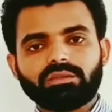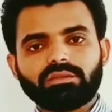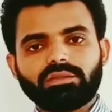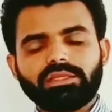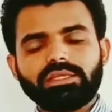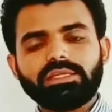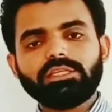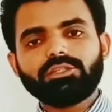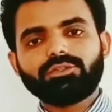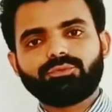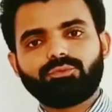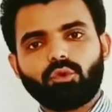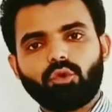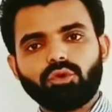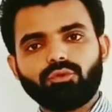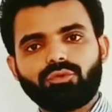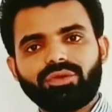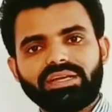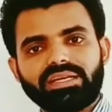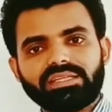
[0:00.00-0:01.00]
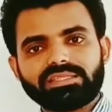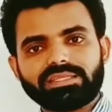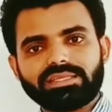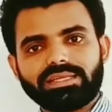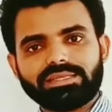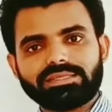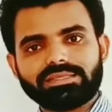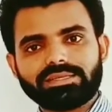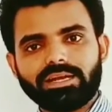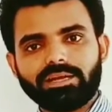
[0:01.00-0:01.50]
These four
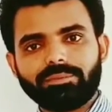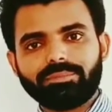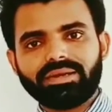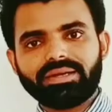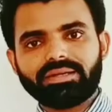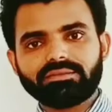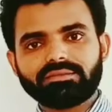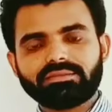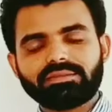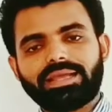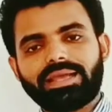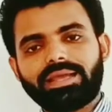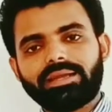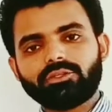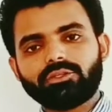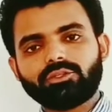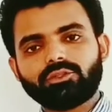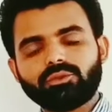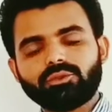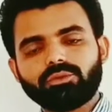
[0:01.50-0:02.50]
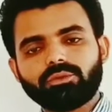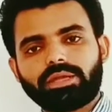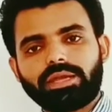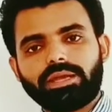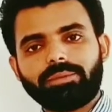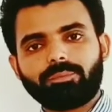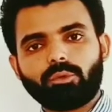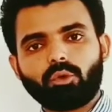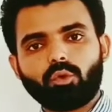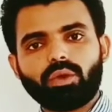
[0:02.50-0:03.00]
financial statements
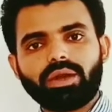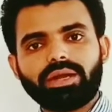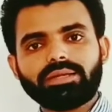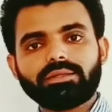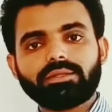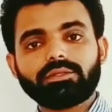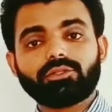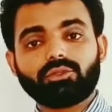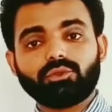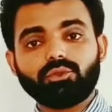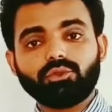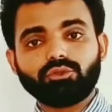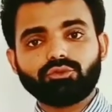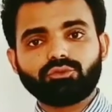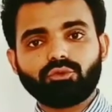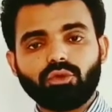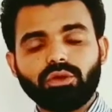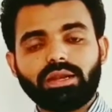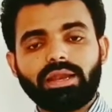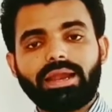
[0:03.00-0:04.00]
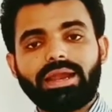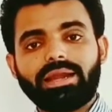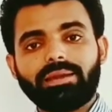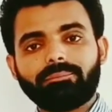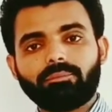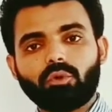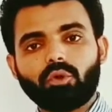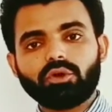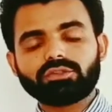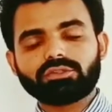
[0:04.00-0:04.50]
can provide the useful and
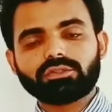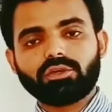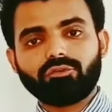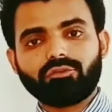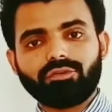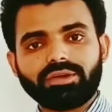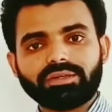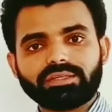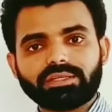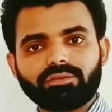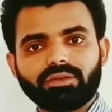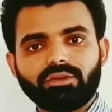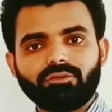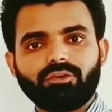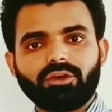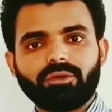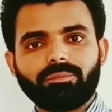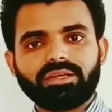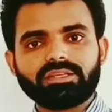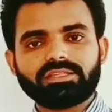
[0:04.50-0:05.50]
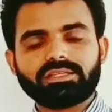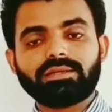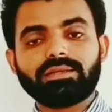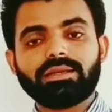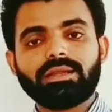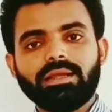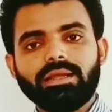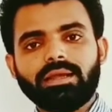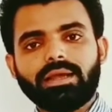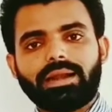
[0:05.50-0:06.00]
most effective
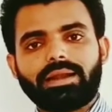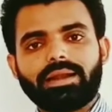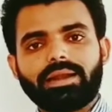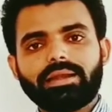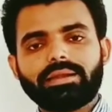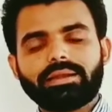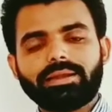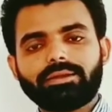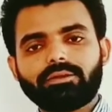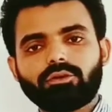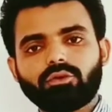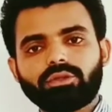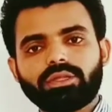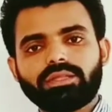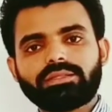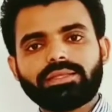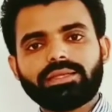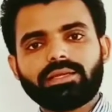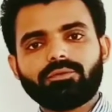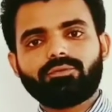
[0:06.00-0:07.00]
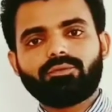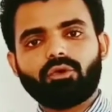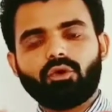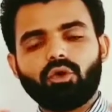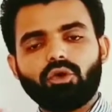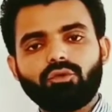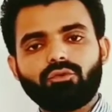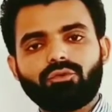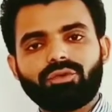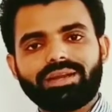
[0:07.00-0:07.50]
information related to their
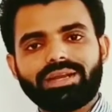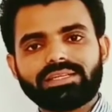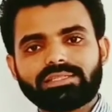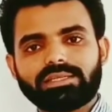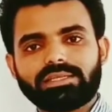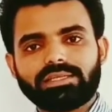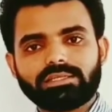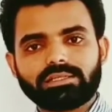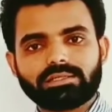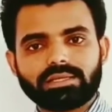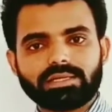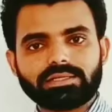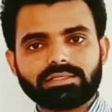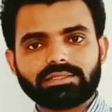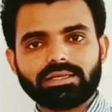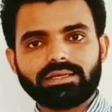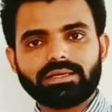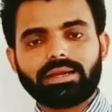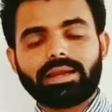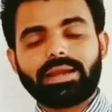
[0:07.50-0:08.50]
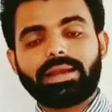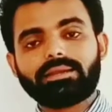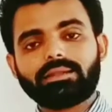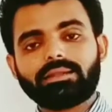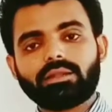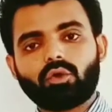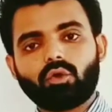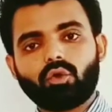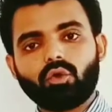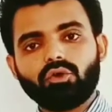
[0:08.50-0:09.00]
whole financial structure and
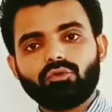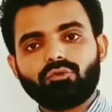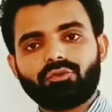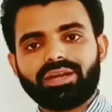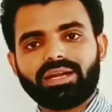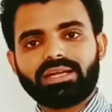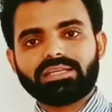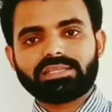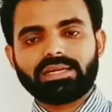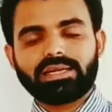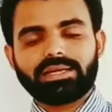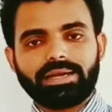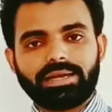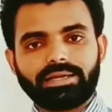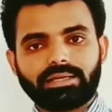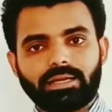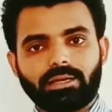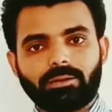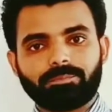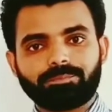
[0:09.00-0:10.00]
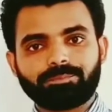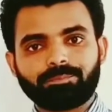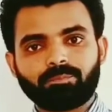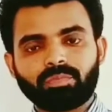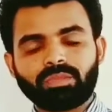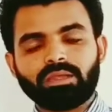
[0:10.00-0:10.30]
the whole financial data.